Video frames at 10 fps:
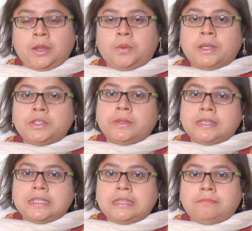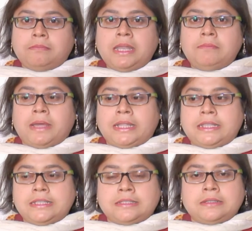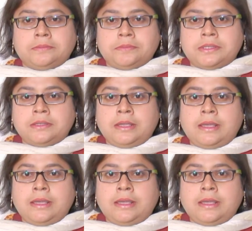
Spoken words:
Now, what do we mean by these terms?